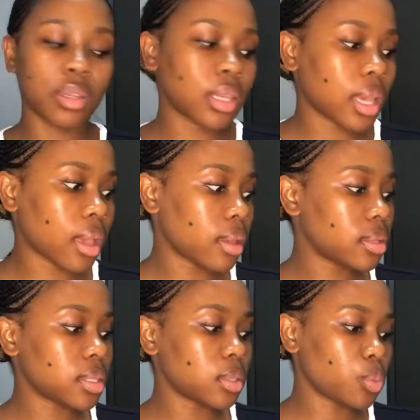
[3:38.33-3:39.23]
okay
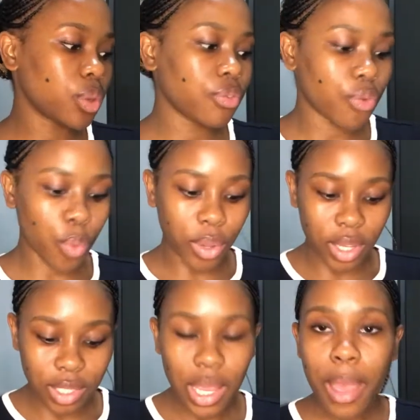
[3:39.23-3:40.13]
doesn't want to
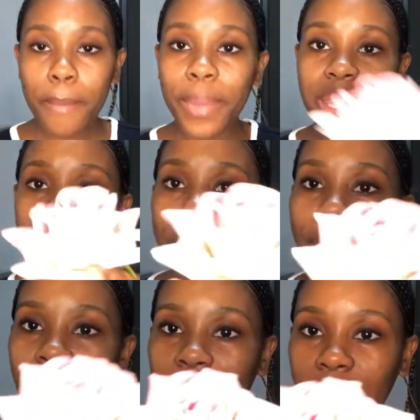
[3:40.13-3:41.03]
focus but they
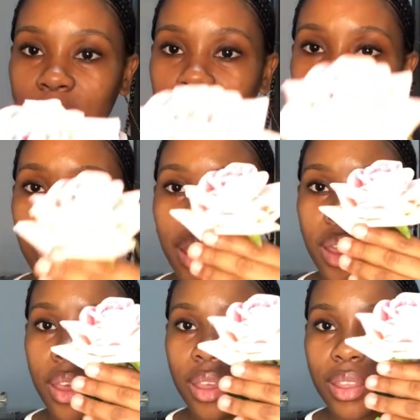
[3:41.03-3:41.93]
pink
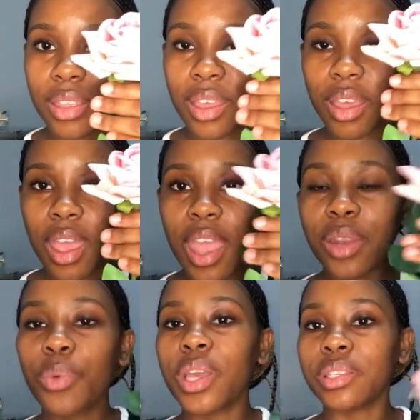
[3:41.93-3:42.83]

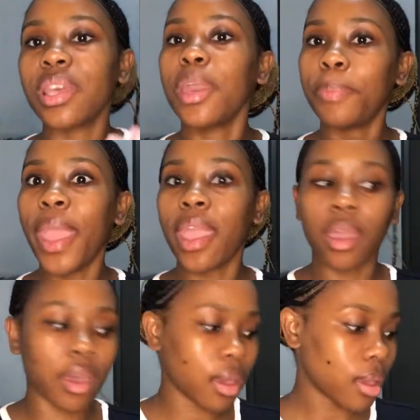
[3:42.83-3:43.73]
anyways they
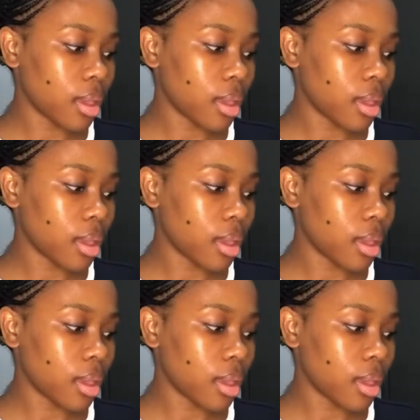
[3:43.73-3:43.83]
pink